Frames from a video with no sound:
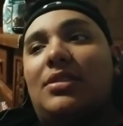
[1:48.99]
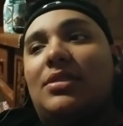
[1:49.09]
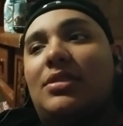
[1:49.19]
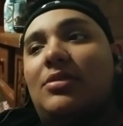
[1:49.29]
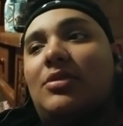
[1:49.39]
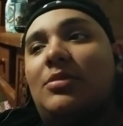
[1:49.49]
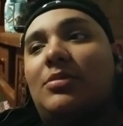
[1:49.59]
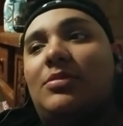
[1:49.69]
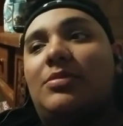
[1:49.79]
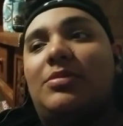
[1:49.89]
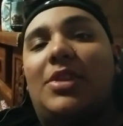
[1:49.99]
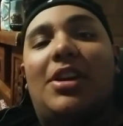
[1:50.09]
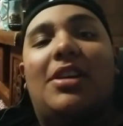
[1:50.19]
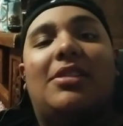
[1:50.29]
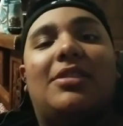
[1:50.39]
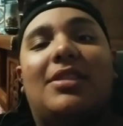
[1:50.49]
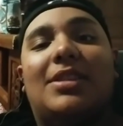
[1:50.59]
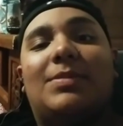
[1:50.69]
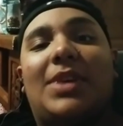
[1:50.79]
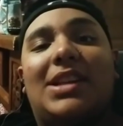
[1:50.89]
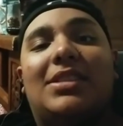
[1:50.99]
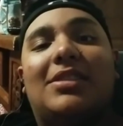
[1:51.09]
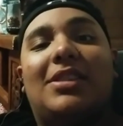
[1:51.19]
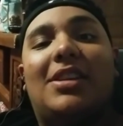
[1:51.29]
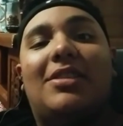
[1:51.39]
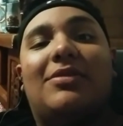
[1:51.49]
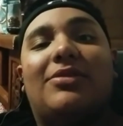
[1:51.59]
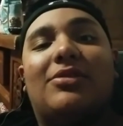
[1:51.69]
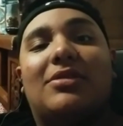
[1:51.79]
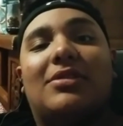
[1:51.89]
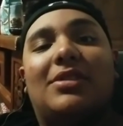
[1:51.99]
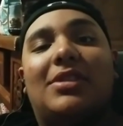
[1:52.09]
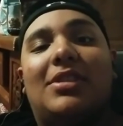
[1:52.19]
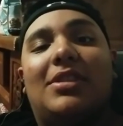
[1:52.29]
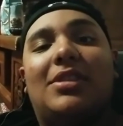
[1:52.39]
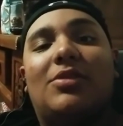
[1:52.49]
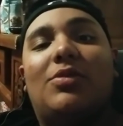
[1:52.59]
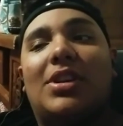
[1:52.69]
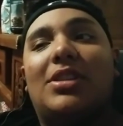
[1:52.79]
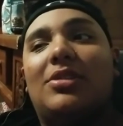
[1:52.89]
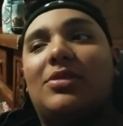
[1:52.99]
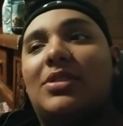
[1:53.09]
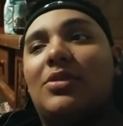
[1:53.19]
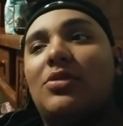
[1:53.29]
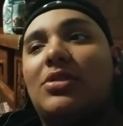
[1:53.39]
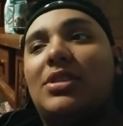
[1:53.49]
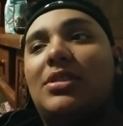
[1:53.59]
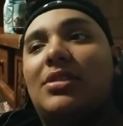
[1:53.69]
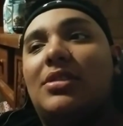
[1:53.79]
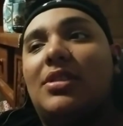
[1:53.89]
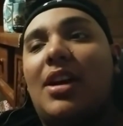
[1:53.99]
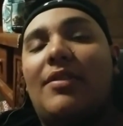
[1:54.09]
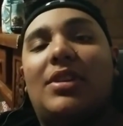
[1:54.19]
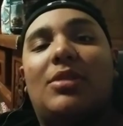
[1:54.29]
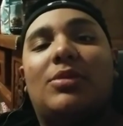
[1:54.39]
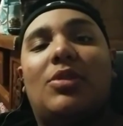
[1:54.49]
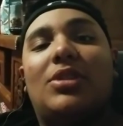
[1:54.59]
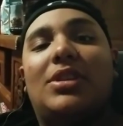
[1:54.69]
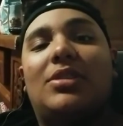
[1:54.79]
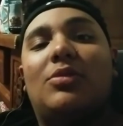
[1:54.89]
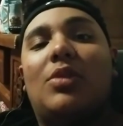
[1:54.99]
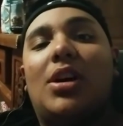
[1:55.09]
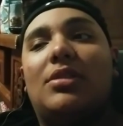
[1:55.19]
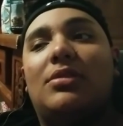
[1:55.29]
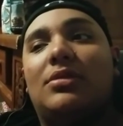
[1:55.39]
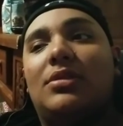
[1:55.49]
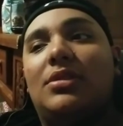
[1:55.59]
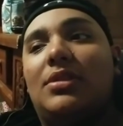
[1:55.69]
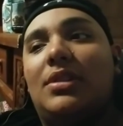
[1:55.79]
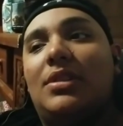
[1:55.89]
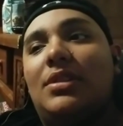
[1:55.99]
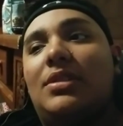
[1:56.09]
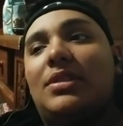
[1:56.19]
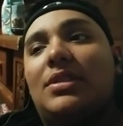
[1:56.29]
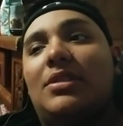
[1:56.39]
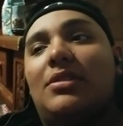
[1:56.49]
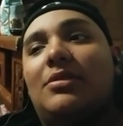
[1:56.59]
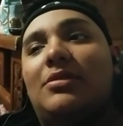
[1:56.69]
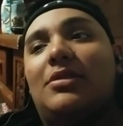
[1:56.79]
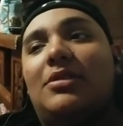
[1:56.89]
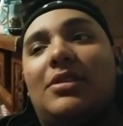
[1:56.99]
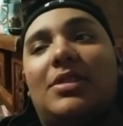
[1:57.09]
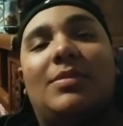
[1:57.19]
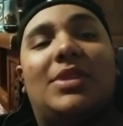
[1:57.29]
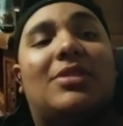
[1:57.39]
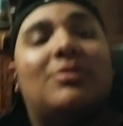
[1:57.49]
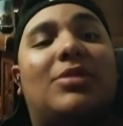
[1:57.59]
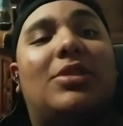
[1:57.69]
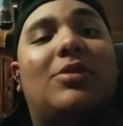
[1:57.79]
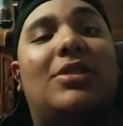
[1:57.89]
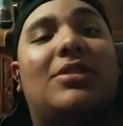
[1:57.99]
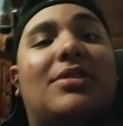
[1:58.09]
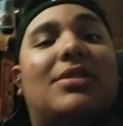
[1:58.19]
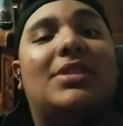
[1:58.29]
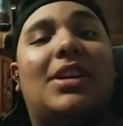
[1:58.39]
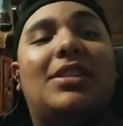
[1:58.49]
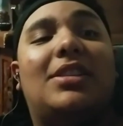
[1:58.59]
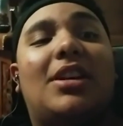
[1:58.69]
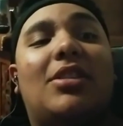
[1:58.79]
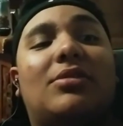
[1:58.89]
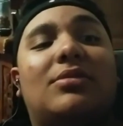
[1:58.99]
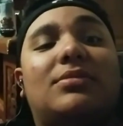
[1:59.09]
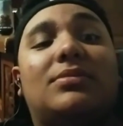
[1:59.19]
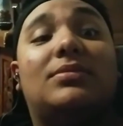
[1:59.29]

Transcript: So, um, yeah, that's basically it for quick little story. Haven't uploaded in a while. So, it's Mr. Beluga signing out.